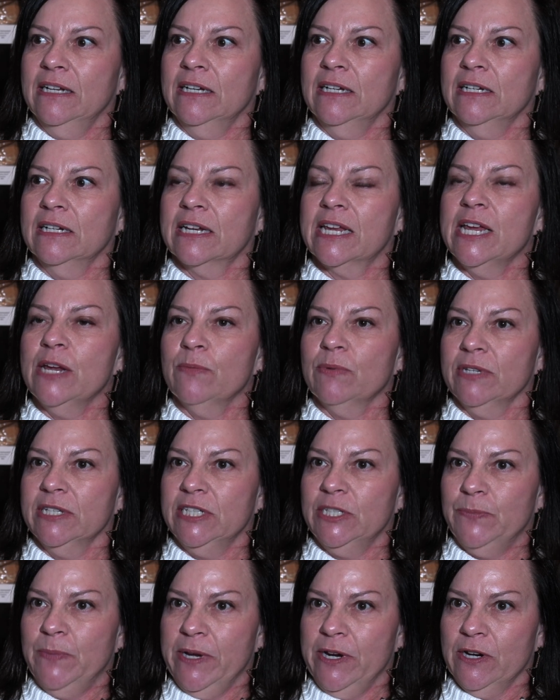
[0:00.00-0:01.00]
uh, Kimberly
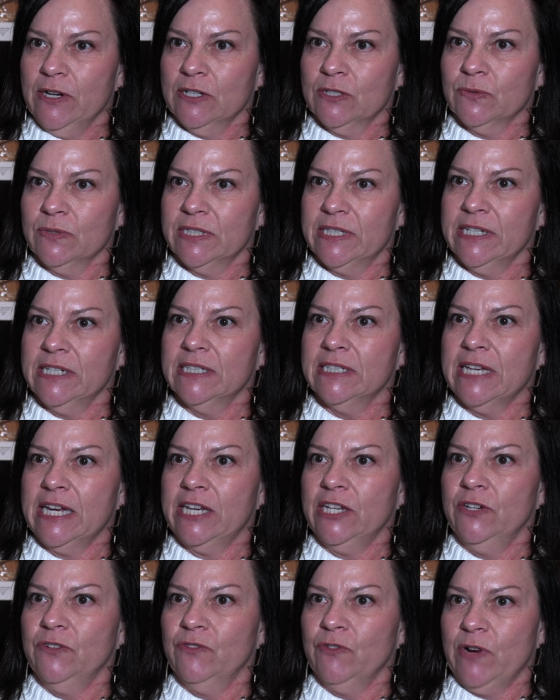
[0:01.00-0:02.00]
Spears was the
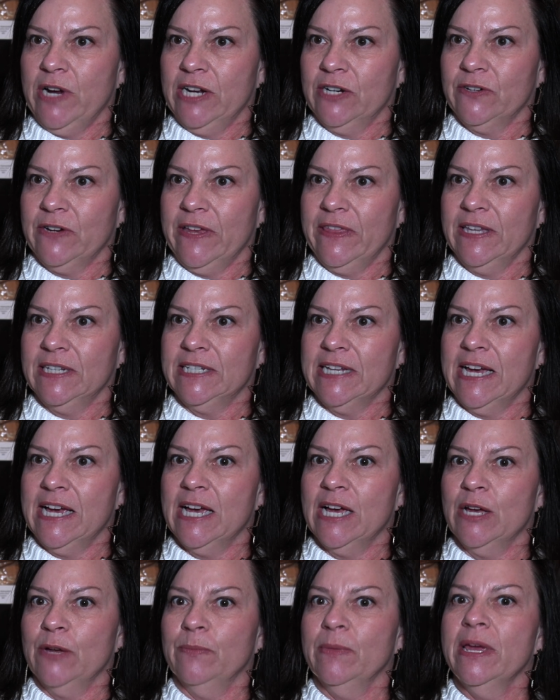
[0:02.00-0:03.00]
executive director at the
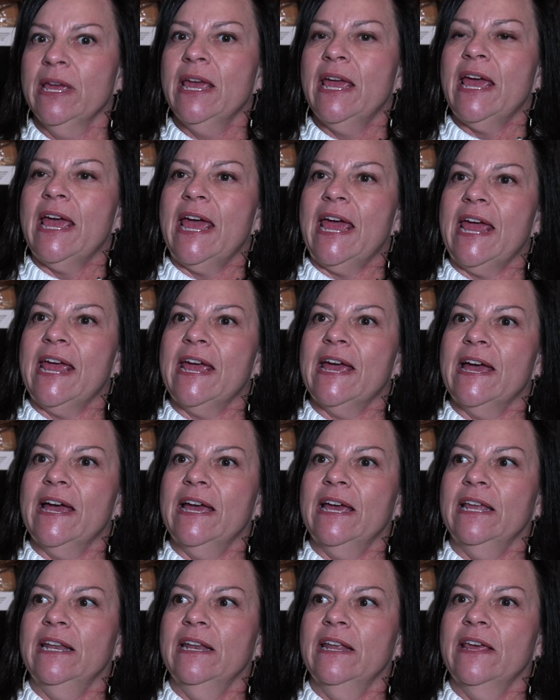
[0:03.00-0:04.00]
time,
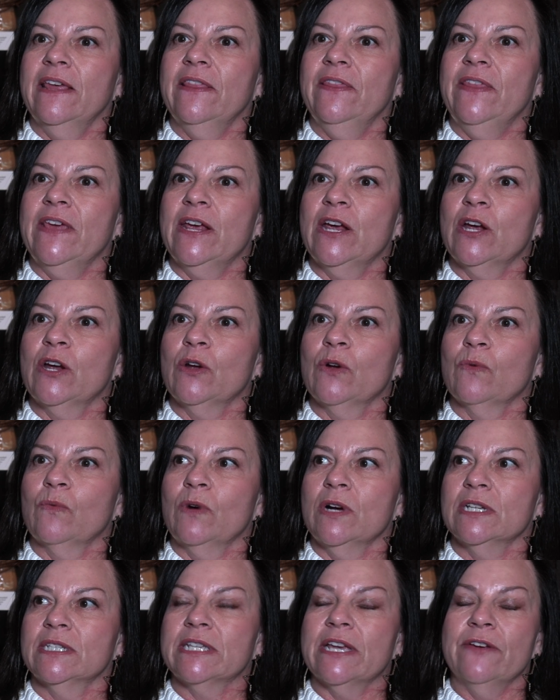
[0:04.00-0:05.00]
and there
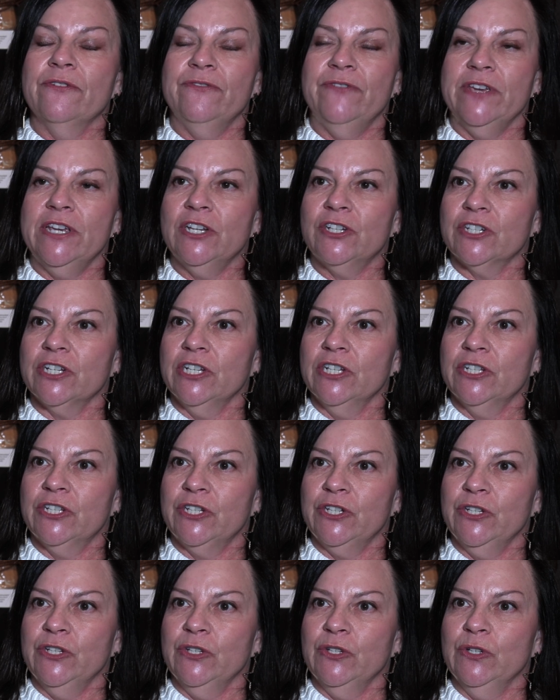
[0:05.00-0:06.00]
was a vision
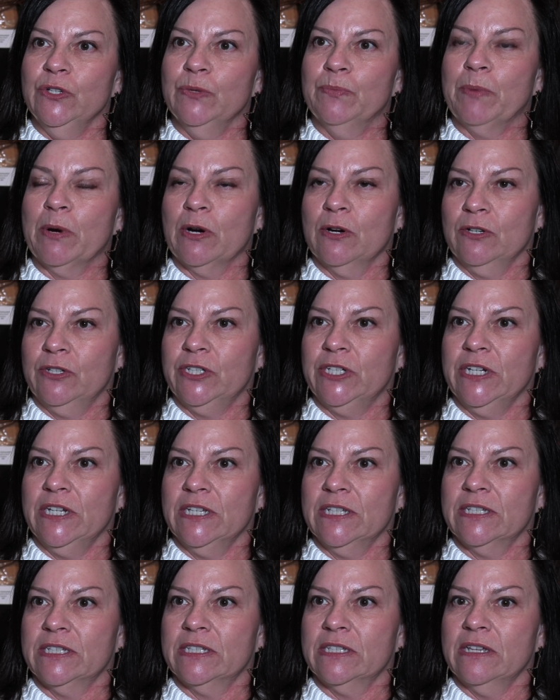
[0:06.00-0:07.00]
to
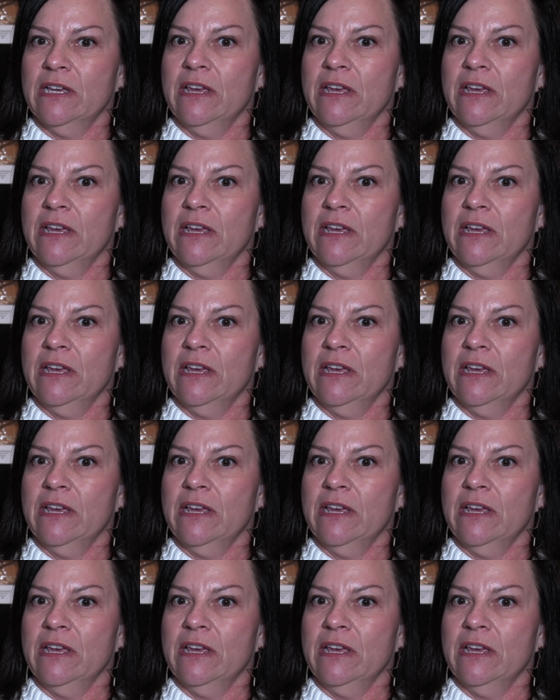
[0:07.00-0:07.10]
purchase